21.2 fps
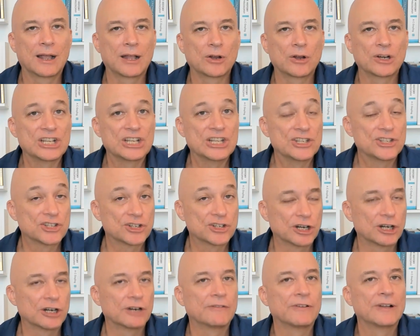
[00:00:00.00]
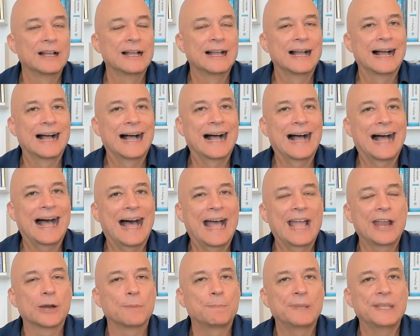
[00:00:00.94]
deserve a
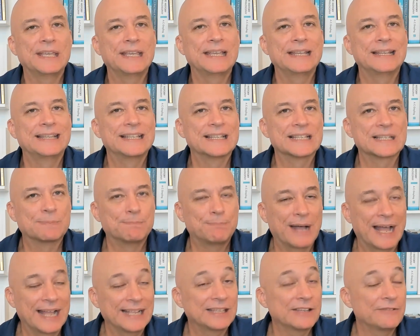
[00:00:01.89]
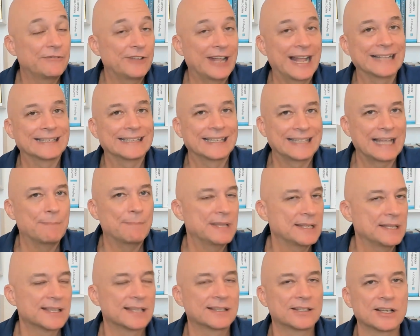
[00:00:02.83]
higher PE, despite the fact that that
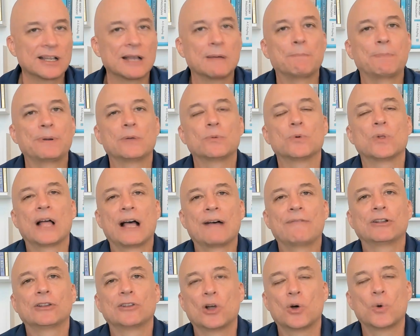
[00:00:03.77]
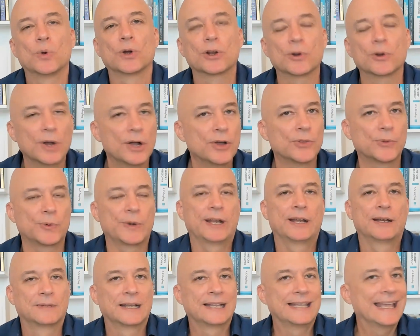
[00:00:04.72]
means that the company will have a lower growth rate.
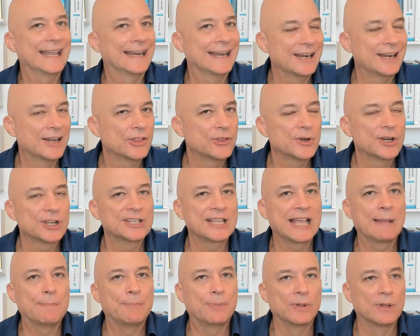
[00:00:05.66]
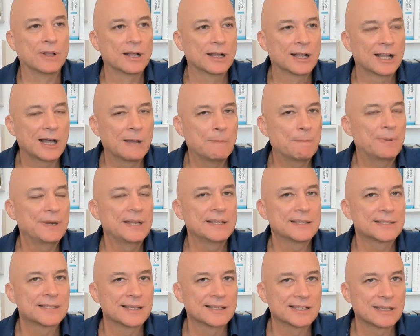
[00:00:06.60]
Again, another example,
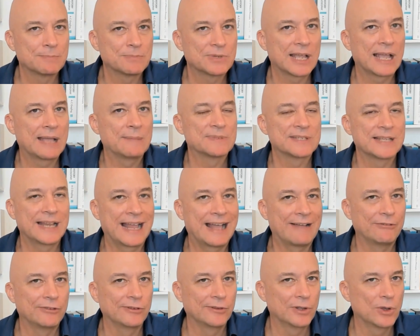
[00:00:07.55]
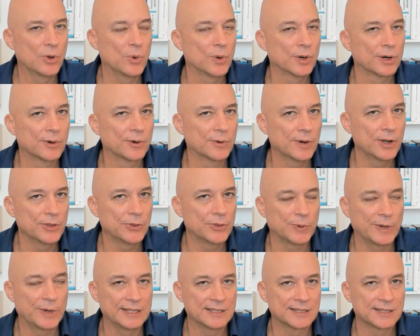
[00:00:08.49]
companies sometimes that have lower
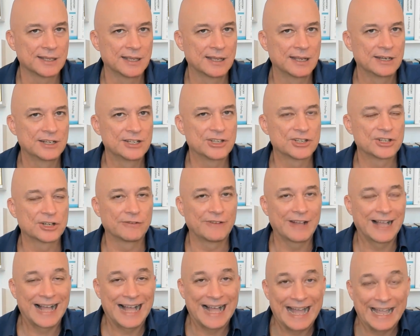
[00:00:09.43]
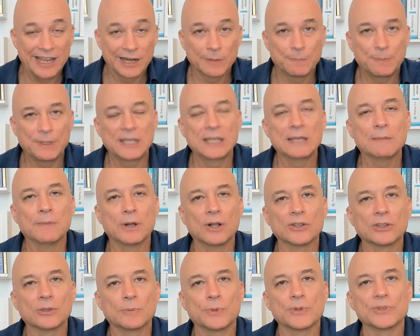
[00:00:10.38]
growth rates deserve higher PE
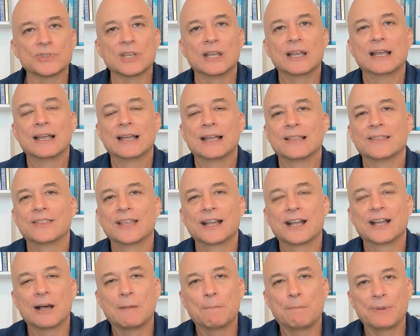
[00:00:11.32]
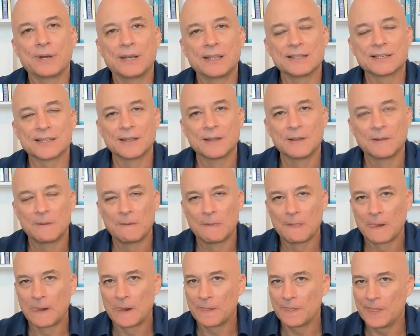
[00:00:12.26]
multiples than companies
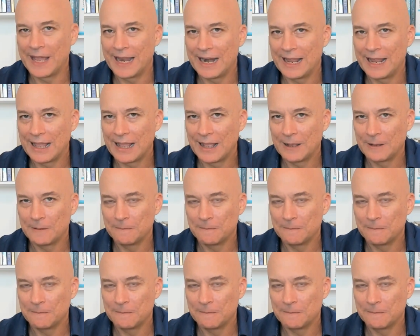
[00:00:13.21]
that